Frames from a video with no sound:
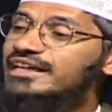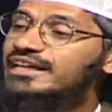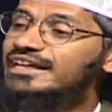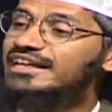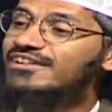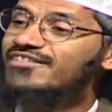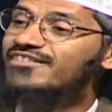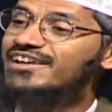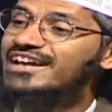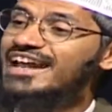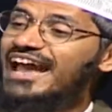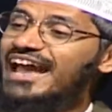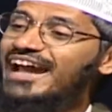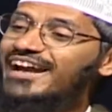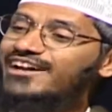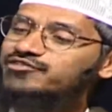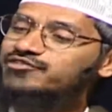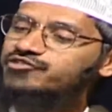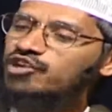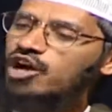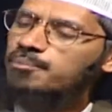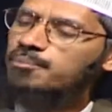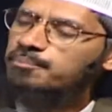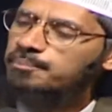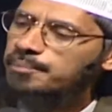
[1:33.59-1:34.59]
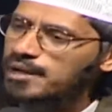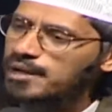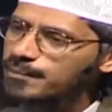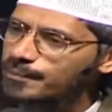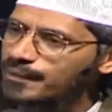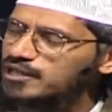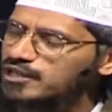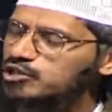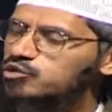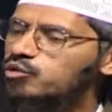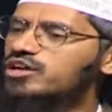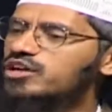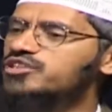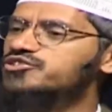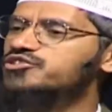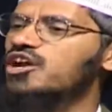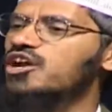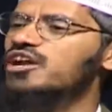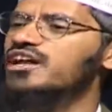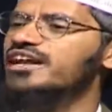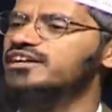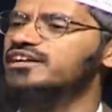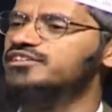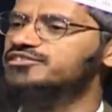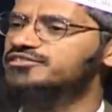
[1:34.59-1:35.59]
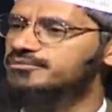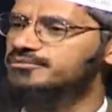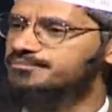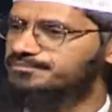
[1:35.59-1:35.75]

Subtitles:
even exhort people towards tolerance.